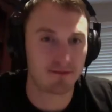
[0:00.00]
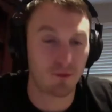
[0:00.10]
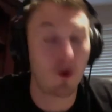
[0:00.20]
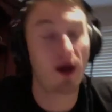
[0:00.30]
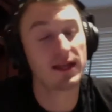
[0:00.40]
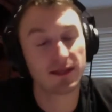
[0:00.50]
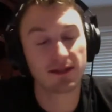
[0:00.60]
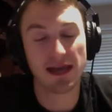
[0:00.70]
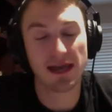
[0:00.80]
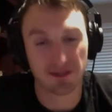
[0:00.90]
Well, I,
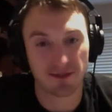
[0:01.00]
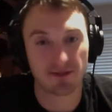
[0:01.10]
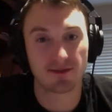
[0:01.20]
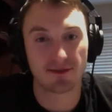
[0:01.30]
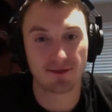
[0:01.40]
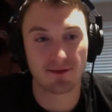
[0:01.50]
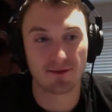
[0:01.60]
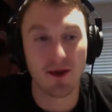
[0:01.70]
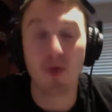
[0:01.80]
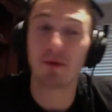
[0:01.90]
yes.
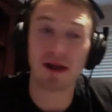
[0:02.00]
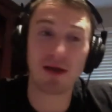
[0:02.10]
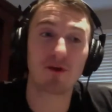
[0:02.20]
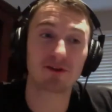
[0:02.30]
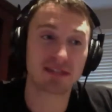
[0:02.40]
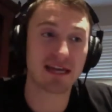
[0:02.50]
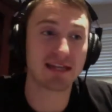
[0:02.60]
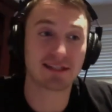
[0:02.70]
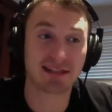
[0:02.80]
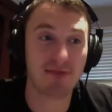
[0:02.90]
But I will say
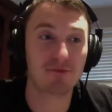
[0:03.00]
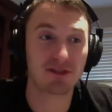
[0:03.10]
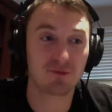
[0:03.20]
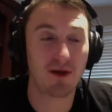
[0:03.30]
the sandwiches,